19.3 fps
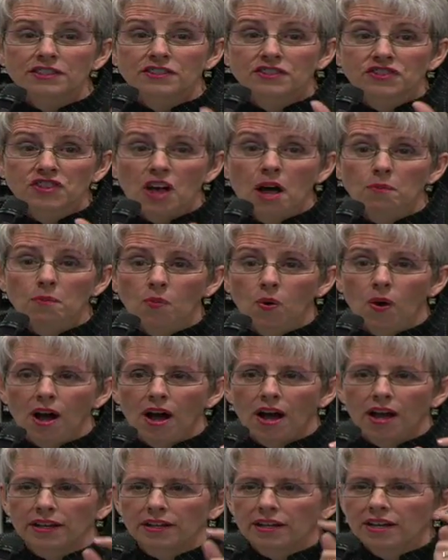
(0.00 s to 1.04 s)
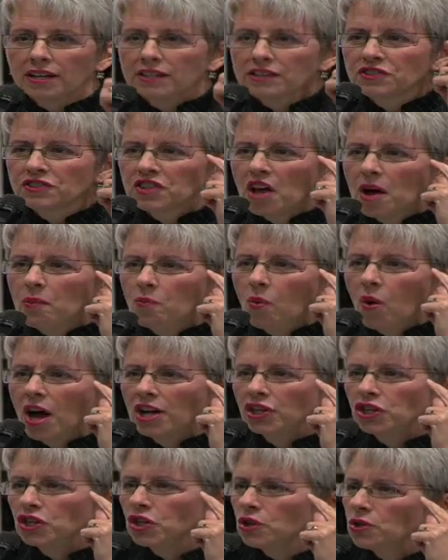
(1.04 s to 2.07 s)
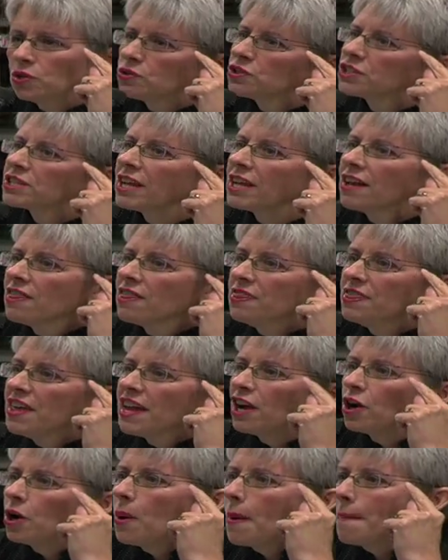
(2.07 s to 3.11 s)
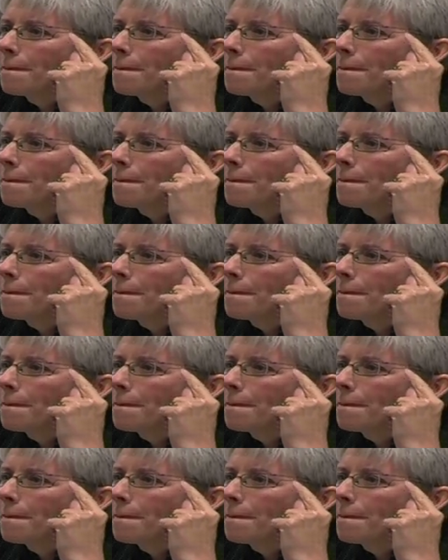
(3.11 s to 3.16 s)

someone used their